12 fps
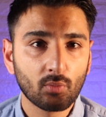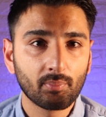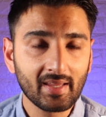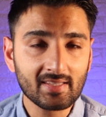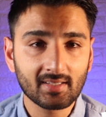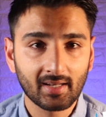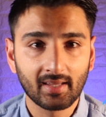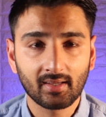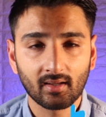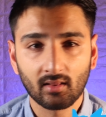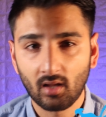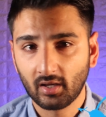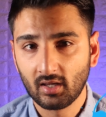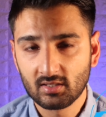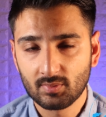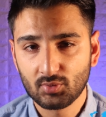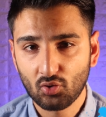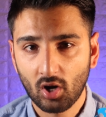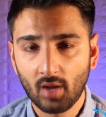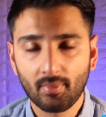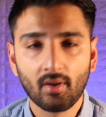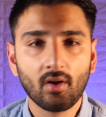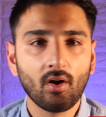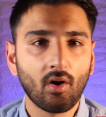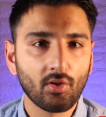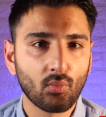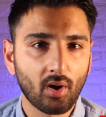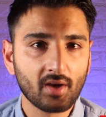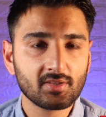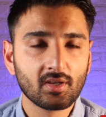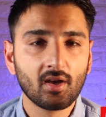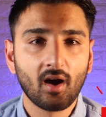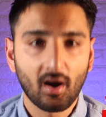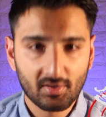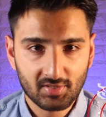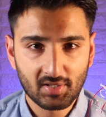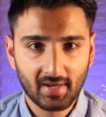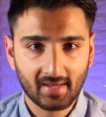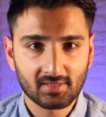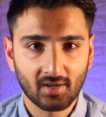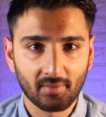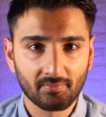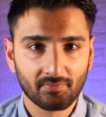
please click like and subscribe. Otherwise, I'll see you next time.